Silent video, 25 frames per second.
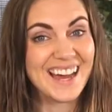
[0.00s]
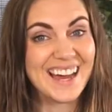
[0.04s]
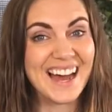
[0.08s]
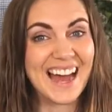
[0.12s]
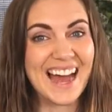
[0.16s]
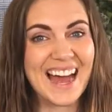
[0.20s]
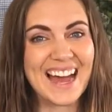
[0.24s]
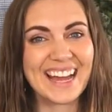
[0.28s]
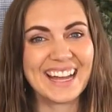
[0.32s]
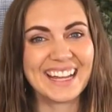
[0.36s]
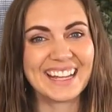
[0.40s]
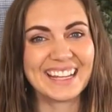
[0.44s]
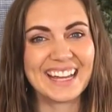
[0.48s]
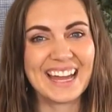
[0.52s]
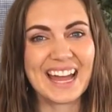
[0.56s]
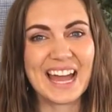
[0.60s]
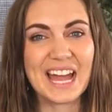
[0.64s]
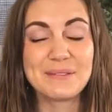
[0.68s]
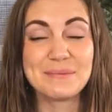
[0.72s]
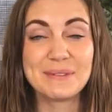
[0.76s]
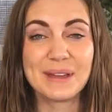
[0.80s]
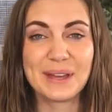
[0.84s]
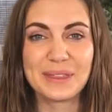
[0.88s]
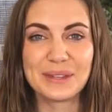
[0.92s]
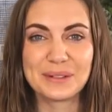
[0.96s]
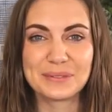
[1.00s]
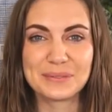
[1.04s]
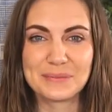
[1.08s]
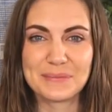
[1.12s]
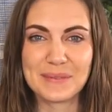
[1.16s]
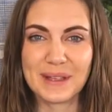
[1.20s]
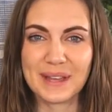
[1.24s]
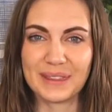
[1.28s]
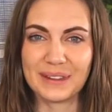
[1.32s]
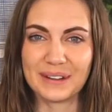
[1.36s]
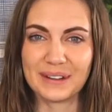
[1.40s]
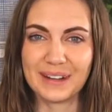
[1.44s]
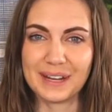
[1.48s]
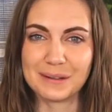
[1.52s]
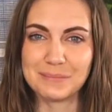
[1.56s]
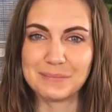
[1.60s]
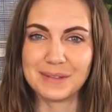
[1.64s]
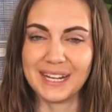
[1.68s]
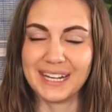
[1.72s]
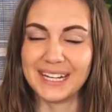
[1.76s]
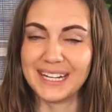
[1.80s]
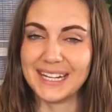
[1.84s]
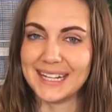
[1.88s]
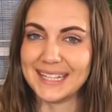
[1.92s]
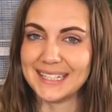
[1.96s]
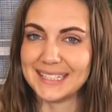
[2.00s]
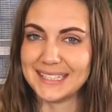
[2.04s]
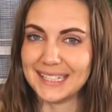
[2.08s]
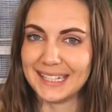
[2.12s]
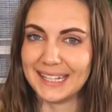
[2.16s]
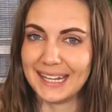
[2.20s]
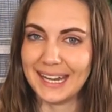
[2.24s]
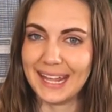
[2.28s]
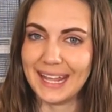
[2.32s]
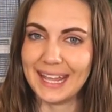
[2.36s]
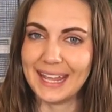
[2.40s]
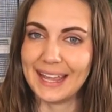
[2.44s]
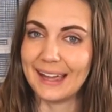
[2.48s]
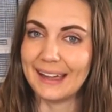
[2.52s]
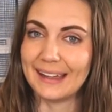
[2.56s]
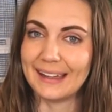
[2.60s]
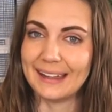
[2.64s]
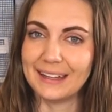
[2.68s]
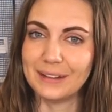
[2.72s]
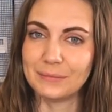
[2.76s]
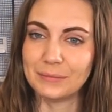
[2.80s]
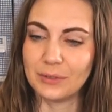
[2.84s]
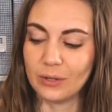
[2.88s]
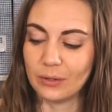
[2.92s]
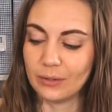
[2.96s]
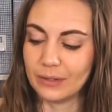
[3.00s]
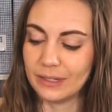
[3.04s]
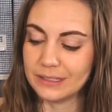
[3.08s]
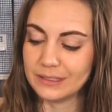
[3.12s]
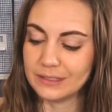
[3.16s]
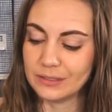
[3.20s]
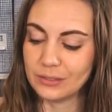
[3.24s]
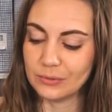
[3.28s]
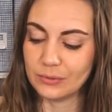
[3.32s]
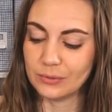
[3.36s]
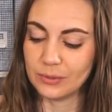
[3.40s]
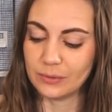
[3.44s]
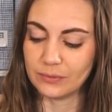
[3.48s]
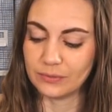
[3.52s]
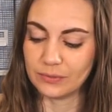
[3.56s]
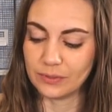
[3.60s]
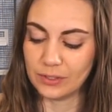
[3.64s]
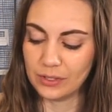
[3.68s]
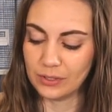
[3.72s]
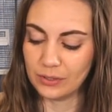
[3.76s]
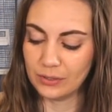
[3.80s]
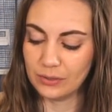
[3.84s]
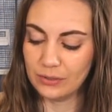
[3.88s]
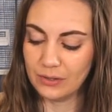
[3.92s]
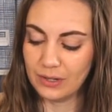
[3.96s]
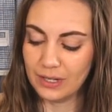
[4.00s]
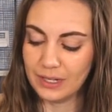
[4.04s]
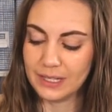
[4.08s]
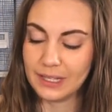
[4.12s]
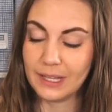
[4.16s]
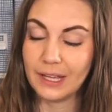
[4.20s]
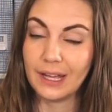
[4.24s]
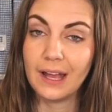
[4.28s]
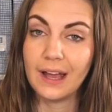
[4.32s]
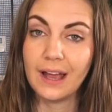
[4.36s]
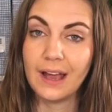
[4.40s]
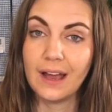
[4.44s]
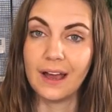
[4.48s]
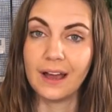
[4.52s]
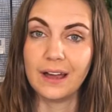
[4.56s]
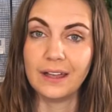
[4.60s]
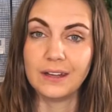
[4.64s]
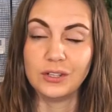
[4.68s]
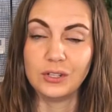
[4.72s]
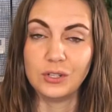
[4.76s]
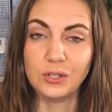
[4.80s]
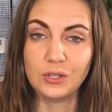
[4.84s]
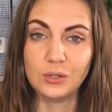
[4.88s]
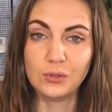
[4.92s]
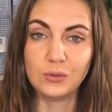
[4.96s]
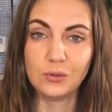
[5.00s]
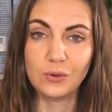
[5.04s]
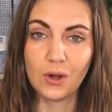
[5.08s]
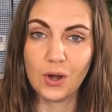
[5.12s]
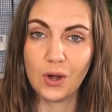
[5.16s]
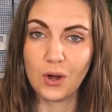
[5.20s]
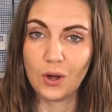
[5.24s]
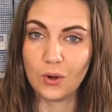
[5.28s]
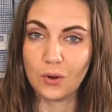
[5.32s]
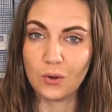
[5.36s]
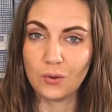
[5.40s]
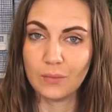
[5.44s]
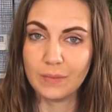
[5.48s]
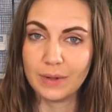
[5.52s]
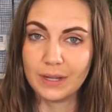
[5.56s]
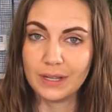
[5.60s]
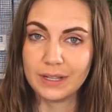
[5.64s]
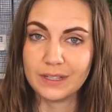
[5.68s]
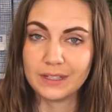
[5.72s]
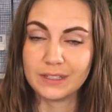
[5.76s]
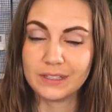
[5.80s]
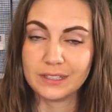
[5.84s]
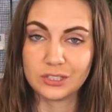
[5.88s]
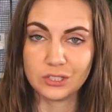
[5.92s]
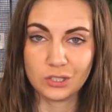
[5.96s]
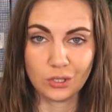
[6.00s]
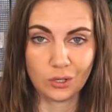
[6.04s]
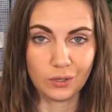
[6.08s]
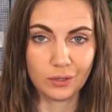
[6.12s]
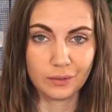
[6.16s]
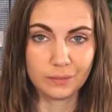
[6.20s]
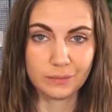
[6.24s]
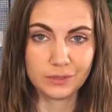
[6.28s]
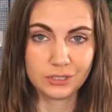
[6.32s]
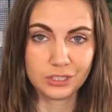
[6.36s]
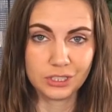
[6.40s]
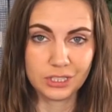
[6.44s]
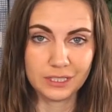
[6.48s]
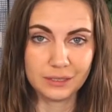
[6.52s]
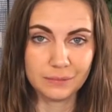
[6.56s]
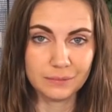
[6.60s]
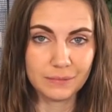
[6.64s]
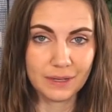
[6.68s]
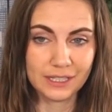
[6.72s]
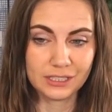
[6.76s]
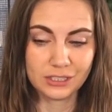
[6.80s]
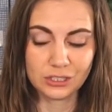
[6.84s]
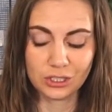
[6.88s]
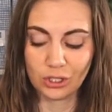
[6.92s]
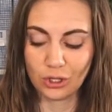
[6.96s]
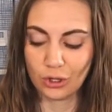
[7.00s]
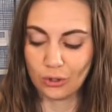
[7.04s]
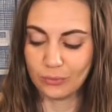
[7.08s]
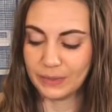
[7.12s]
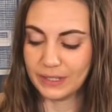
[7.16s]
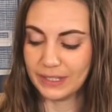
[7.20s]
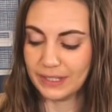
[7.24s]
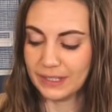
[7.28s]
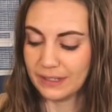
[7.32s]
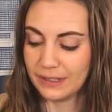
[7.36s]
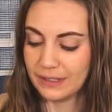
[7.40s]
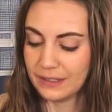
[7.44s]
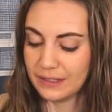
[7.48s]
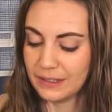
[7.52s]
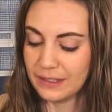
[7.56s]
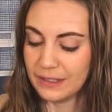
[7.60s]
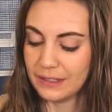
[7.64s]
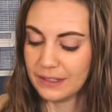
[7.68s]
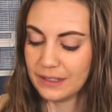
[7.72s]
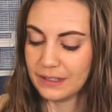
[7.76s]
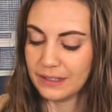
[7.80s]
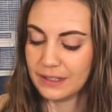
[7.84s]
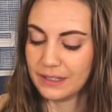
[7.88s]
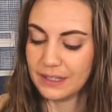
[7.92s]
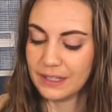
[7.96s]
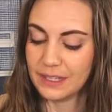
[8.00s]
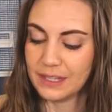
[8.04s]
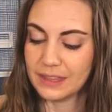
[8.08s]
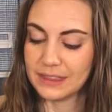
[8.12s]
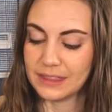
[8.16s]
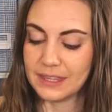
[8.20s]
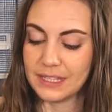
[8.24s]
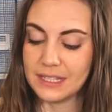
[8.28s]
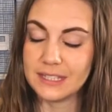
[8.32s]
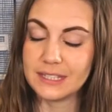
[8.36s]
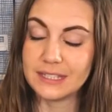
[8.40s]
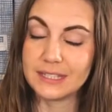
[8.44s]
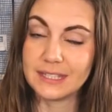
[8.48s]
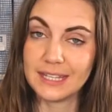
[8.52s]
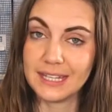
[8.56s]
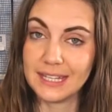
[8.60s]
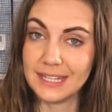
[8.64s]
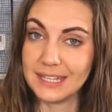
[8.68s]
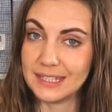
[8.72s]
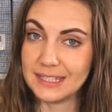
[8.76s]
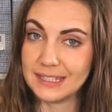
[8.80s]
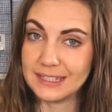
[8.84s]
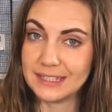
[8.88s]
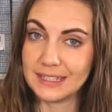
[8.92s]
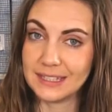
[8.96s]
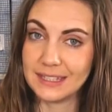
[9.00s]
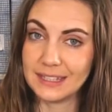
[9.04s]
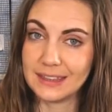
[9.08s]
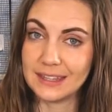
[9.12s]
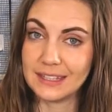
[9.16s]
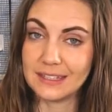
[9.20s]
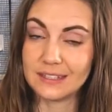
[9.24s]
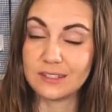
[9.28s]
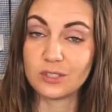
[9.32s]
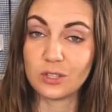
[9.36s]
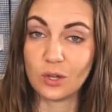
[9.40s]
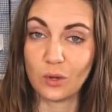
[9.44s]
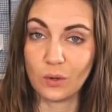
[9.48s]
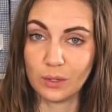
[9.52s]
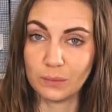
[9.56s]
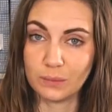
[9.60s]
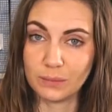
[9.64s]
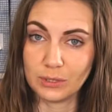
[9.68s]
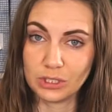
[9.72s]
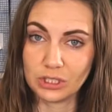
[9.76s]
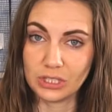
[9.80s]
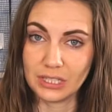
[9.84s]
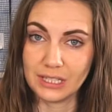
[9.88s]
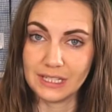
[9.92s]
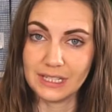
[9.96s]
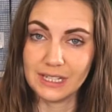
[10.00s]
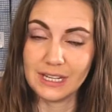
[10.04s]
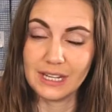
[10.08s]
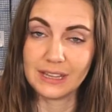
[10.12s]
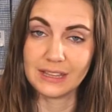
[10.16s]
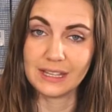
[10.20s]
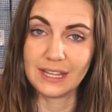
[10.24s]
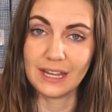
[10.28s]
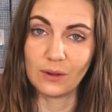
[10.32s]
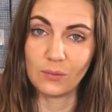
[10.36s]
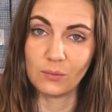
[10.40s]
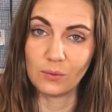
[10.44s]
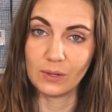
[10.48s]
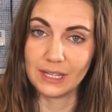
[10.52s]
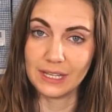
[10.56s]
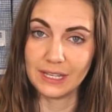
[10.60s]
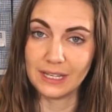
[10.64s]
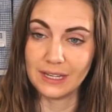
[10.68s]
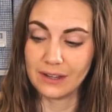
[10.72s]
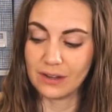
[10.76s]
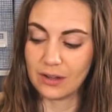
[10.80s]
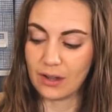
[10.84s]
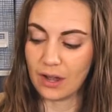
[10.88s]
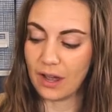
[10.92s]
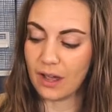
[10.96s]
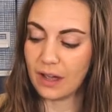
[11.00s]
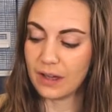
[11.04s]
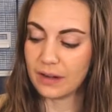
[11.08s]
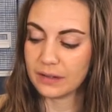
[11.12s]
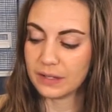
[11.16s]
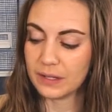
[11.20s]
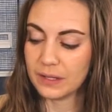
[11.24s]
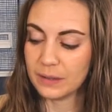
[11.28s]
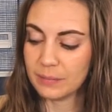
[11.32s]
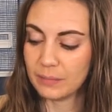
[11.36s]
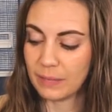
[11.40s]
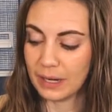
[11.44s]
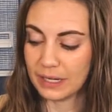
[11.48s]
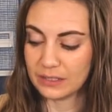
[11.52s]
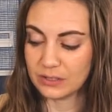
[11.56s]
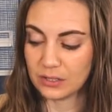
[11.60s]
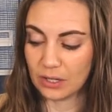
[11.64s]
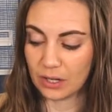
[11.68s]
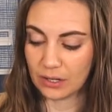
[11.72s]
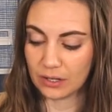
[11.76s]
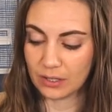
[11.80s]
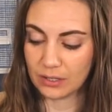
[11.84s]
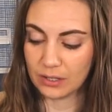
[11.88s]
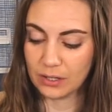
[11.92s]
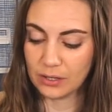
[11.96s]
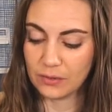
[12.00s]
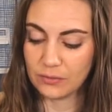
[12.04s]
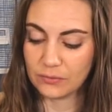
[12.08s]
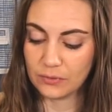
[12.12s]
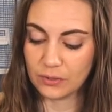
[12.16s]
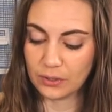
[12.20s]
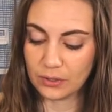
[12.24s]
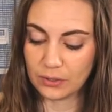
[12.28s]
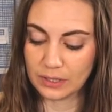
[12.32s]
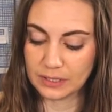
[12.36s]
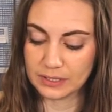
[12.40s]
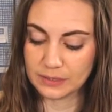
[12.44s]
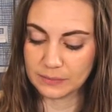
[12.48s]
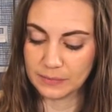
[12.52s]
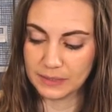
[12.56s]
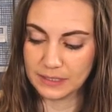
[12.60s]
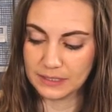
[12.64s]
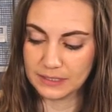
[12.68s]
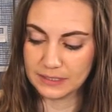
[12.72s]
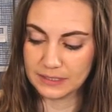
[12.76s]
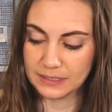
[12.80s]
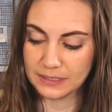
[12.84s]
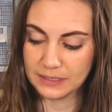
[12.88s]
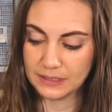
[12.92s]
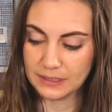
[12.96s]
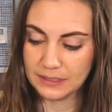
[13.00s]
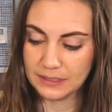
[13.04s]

Hi, I'm Heather from Heather Handmade, and today I am going to review a New Home sewing machine by Janome. This is the sewing machine that we got my daughter for Christmas.